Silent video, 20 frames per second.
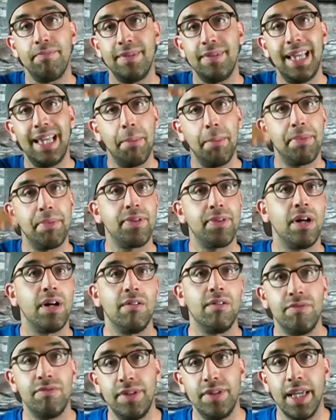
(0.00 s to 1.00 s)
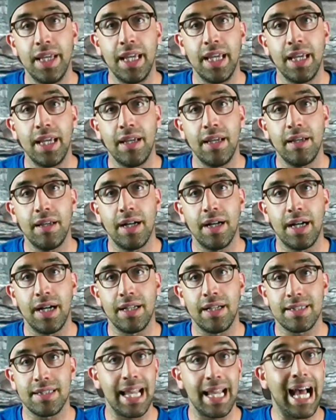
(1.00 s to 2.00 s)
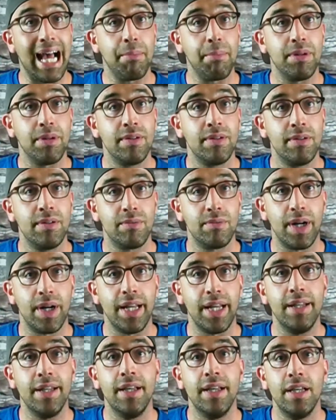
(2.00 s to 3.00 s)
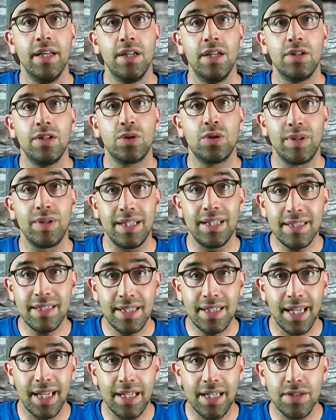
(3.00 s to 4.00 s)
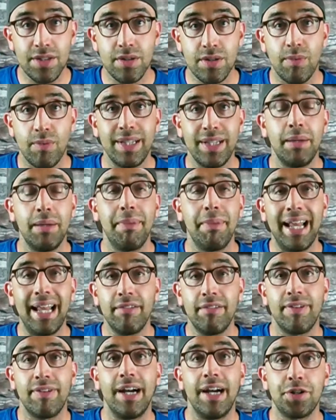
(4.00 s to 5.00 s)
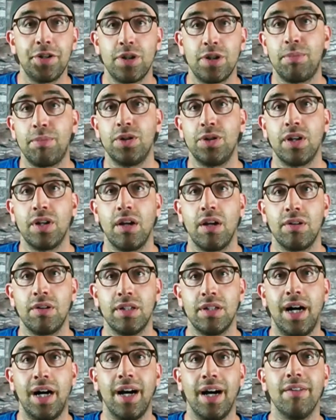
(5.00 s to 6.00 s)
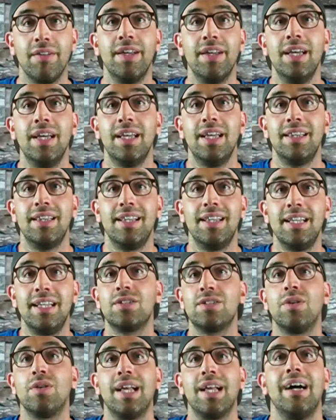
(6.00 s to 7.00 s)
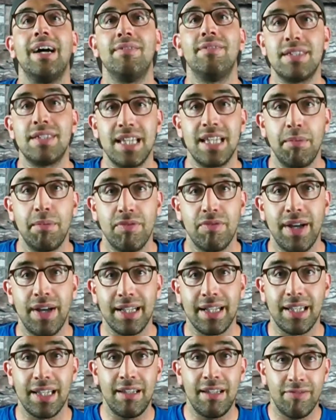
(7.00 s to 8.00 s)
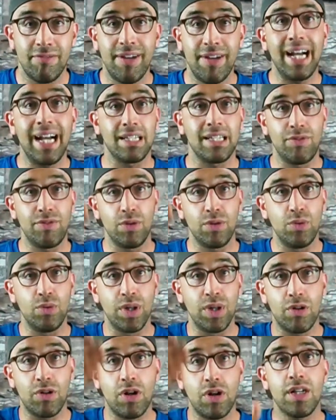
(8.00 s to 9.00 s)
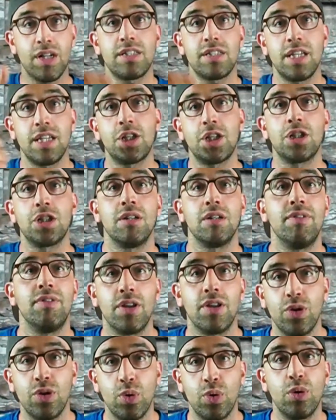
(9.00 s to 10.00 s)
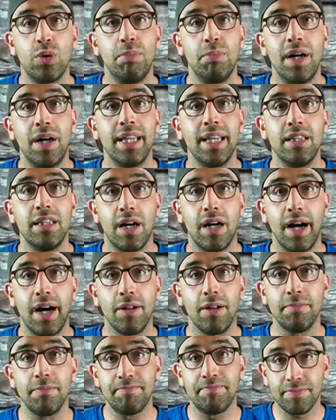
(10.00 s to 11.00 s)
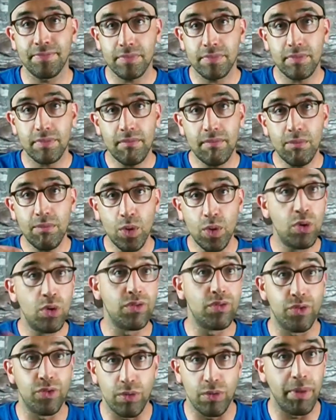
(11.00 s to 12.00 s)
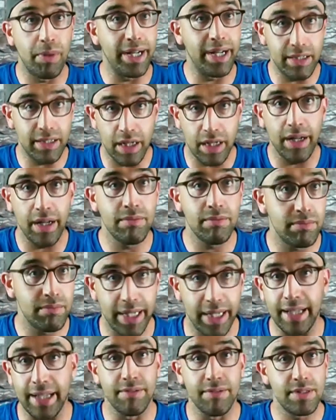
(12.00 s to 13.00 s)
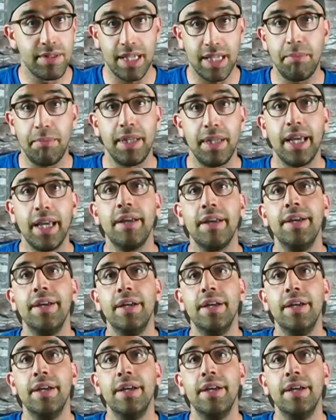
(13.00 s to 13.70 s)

depth of the slab, right? So in this case, when they manufacture a particular tile, it's going to have the same effect. In fact, if you do a cross section of a thorough body tile or full body tile, again, same thing,